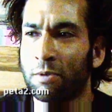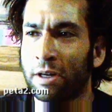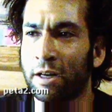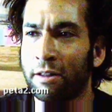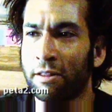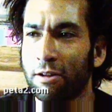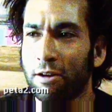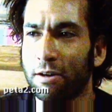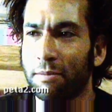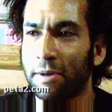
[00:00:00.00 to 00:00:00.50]
when I
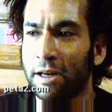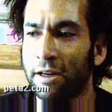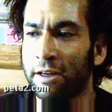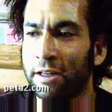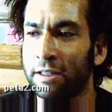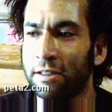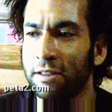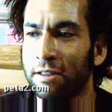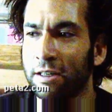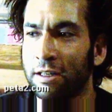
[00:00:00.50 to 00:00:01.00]
thought about
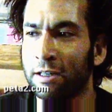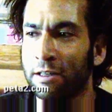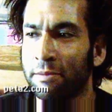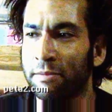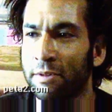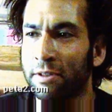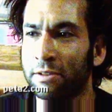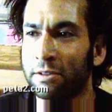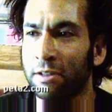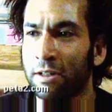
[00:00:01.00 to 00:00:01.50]
it,
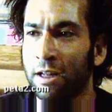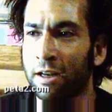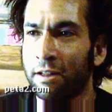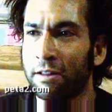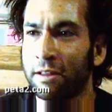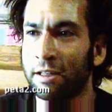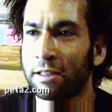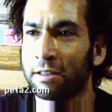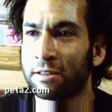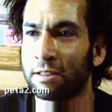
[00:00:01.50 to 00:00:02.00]
um, there's a lot of
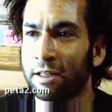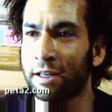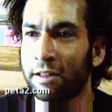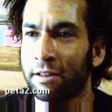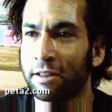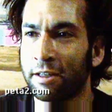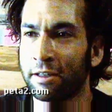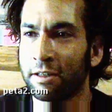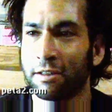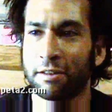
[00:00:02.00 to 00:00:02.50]
things that I
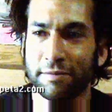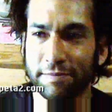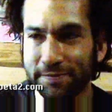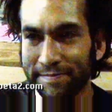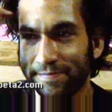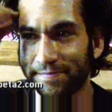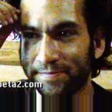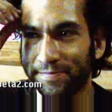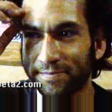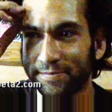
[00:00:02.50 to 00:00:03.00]
think
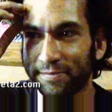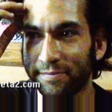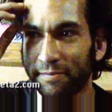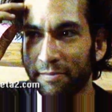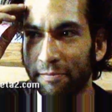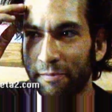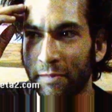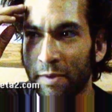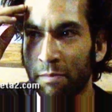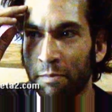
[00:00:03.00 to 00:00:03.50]

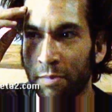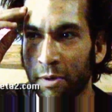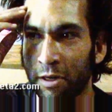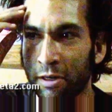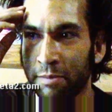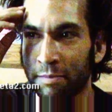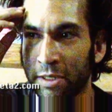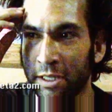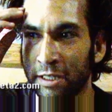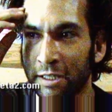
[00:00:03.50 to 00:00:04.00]

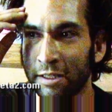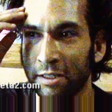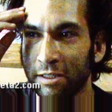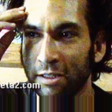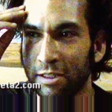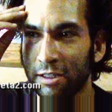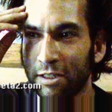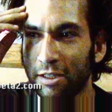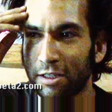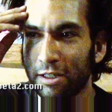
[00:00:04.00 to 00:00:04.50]
bug me
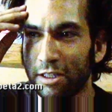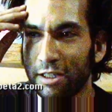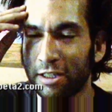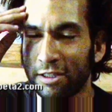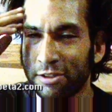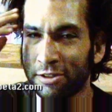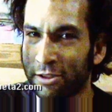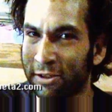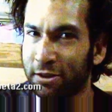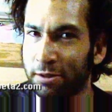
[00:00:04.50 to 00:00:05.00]

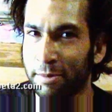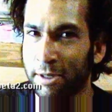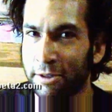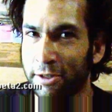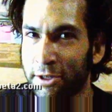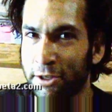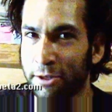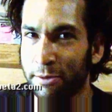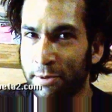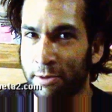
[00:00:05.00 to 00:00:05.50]
just about
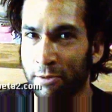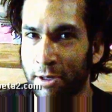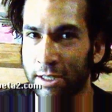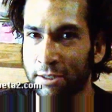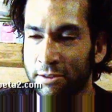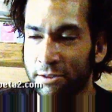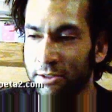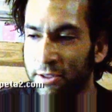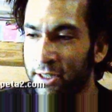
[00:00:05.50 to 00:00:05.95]
the human race in